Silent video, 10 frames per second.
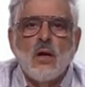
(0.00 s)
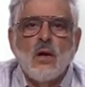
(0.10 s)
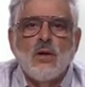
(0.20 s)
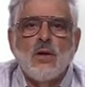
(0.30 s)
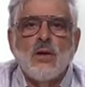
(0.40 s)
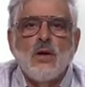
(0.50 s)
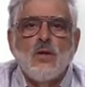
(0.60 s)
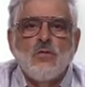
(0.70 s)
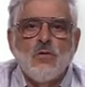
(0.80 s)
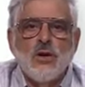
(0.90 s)
Okay.
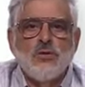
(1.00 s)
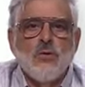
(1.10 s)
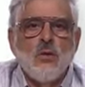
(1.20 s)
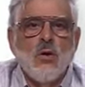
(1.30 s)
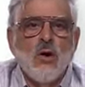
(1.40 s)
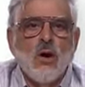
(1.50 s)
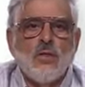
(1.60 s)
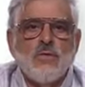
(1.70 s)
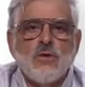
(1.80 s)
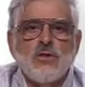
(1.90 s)
For each row R, the
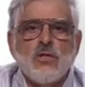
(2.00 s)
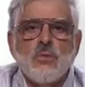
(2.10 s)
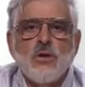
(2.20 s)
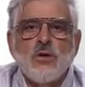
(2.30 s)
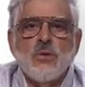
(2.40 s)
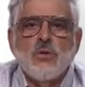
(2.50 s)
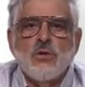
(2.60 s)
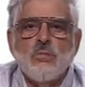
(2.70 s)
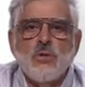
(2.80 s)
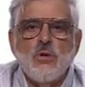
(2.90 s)
first thing we do is
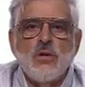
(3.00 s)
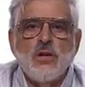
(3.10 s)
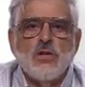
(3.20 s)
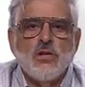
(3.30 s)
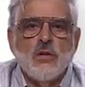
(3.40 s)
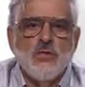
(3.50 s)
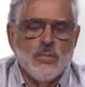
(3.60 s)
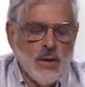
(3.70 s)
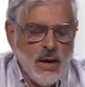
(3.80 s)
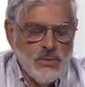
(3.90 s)
compute each of the
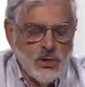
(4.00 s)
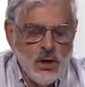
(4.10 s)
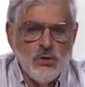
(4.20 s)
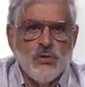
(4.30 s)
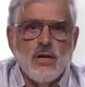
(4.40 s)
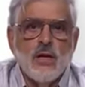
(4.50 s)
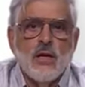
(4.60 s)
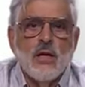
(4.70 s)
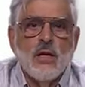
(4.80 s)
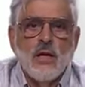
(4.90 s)
perhaps 100
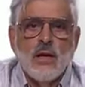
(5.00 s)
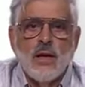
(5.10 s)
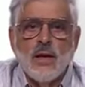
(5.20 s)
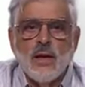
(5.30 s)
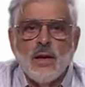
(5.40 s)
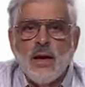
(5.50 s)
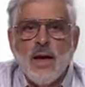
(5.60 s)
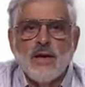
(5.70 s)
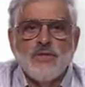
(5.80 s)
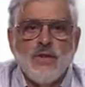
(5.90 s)

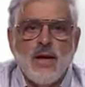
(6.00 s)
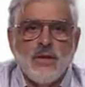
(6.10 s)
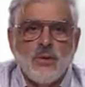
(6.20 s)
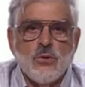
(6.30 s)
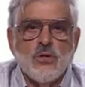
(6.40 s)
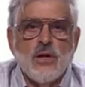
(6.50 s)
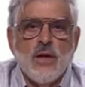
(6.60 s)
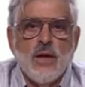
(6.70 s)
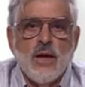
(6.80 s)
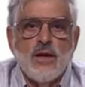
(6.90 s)
hash values
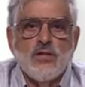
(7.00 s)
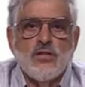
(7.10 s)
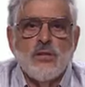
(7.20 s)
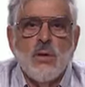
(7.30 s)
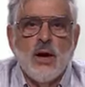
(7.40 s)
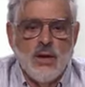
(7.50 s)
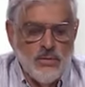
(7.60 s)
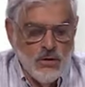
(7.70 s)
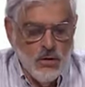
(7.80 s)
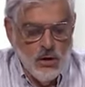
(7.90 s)
h sub I of
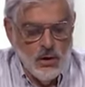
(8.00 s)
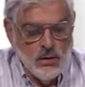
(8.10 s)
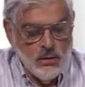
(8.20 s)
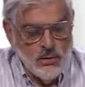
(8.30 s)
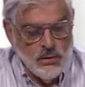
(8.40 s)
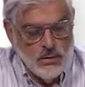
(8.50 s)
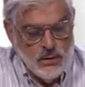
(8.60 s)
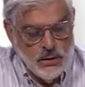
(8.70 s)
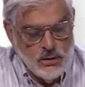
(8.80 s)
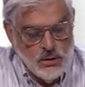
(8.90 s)
r.
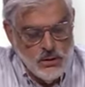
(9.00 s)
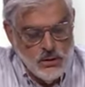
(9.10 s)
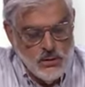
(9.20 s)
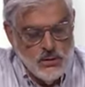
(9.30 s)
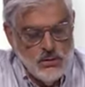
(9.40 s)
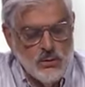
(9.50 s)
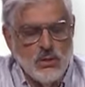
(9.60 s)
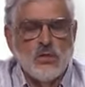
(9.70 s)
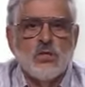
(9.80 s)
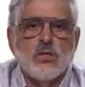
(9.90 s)
That's
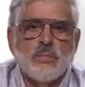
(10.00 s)
this.